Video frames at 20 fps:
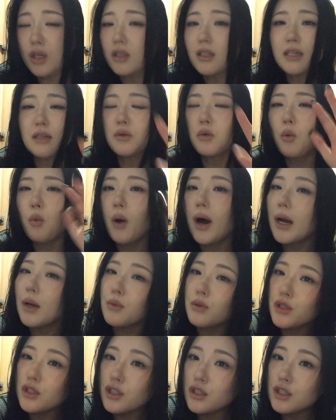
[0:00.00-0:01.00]
like, why
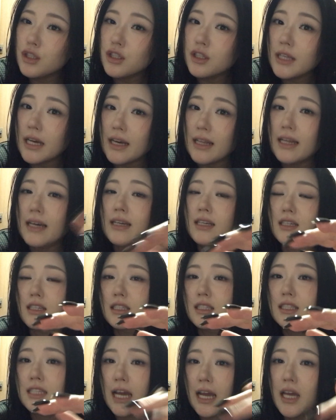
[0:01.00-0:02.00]
would you do that? Like,
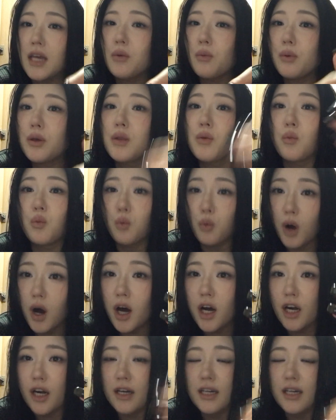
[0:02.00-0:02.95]
take it with water.